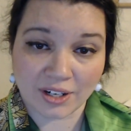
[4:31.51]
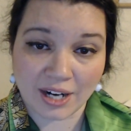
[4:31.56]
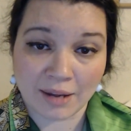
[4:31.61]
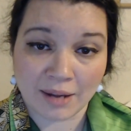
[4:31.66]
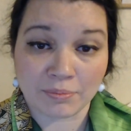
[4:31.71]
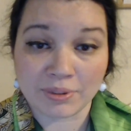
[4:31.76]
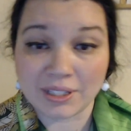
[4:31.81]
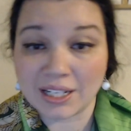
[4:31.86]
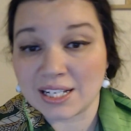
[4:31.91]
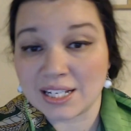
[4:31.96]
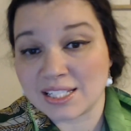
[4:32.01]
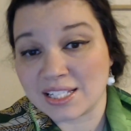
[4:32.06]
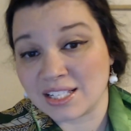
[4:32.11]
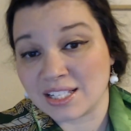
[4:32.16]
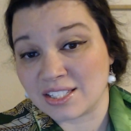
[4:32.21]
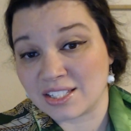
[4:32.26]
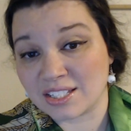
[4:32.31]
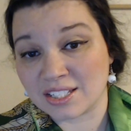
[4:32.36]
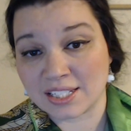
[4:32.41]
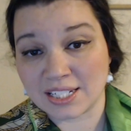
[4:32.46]
And plus
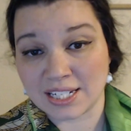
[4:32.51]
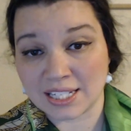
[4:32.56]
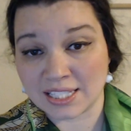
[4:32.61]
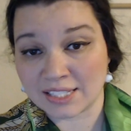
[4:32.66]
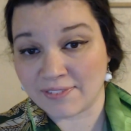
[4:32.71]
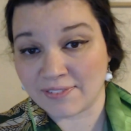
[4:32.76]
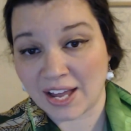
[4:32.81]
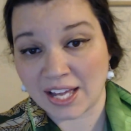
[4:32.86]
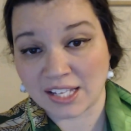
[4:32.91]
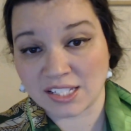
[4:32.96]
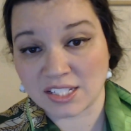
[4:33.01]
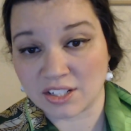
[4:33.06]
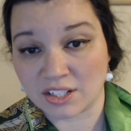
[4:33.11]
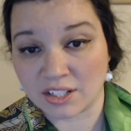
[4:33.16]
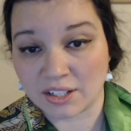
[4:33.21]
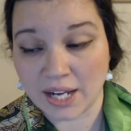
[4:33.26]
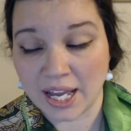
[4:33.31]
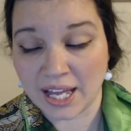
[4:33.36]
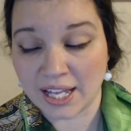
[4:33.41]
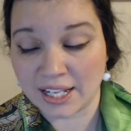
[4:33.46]
it's
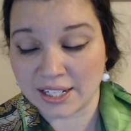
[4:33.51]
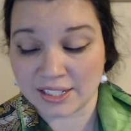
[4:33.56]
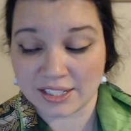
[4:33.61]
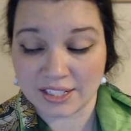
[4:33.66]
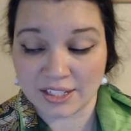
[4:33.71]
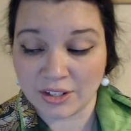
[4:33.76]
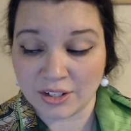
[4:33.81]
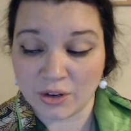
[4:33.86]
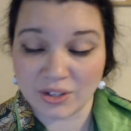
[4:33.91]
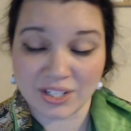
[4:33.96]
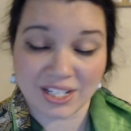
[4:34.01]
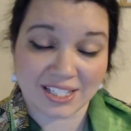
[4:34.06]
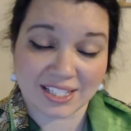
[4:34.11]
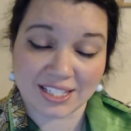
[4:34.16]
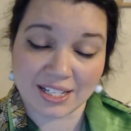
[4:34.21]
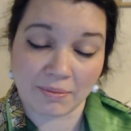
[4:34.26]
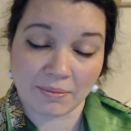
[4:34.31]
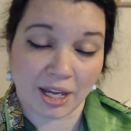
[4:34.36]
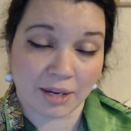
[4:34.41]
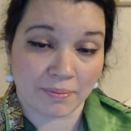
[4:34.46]
faster, and you know, it doesn't
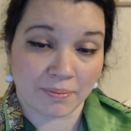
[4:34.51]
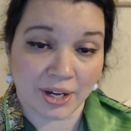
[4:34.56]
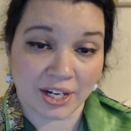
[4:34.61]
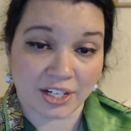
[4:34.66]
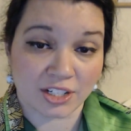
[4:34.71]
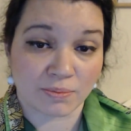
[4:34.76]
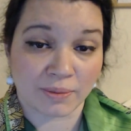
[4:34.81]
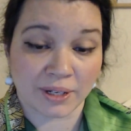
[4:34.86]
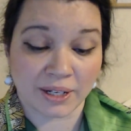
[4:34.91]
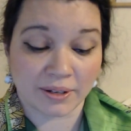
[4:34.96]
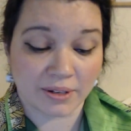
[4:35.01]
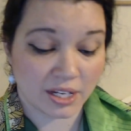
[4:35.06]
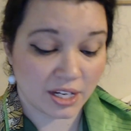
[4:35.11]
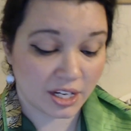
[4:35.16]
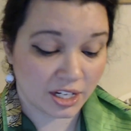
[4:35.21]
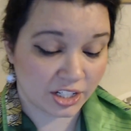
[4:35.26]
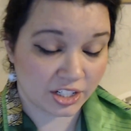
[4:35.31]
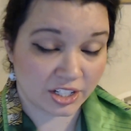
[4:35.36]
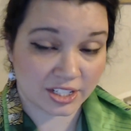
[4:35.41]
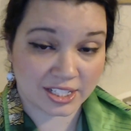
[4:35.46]
seem like much, but
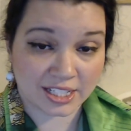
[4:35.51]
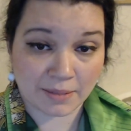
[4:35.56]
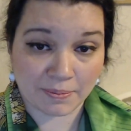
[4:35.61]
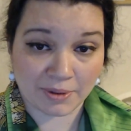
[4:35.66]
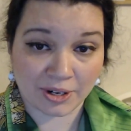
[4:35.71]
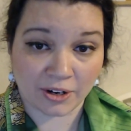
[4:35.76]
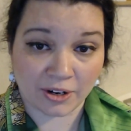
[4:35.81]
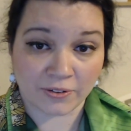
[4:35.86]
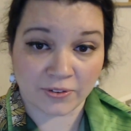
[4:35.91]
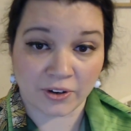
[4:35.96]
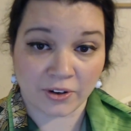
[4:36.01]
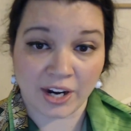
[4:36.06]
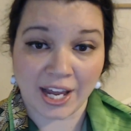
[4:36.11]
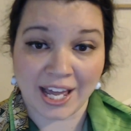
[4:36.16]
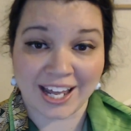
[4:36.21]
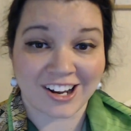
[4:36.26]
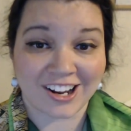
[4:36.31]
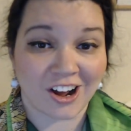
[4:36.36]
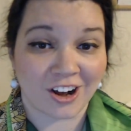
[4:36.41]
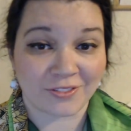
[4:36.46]
you just tip it over
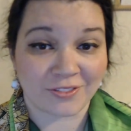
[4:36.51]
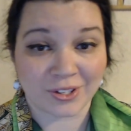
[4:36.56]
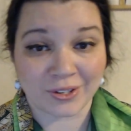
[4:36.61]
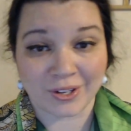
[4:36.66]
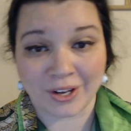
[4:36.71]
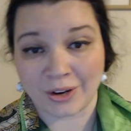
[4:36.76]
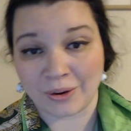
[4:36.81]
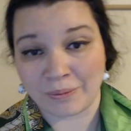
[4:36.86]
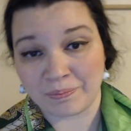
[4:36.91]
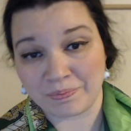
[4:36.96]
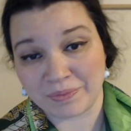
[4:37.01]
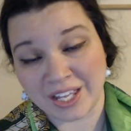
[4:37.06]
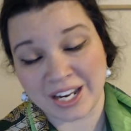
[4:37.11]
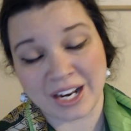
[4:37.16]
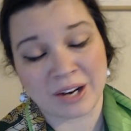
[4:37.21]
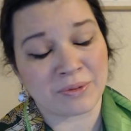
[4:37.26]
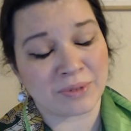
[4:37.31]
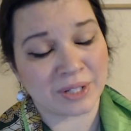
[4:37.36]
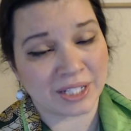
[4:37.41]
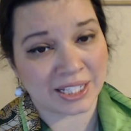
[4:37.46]
and off you go, and I
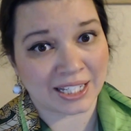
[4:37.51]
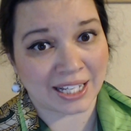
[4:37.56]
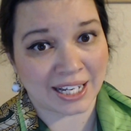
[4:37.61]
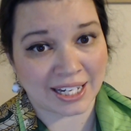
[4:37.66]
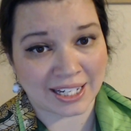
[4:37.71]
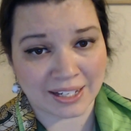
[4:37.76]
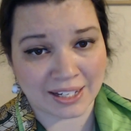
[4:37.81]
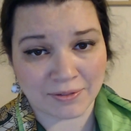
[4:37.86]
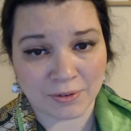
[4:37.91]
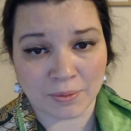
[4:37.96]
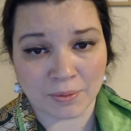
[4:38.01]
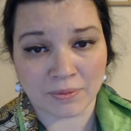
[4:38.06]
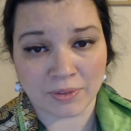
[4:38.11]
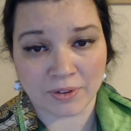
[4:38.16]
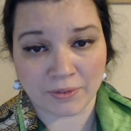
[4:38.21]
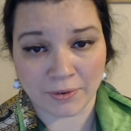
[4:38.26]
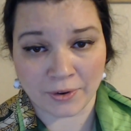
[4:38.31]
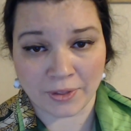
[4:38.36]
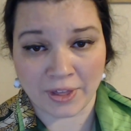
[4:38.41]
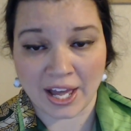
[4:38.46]
really like it
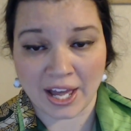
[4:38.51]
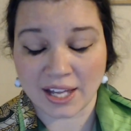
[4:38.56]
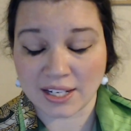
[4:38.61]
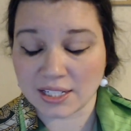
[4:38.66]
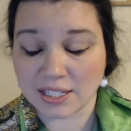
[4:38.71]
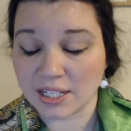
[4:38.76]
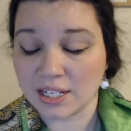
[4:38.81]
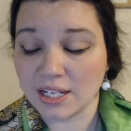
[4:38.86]
for that.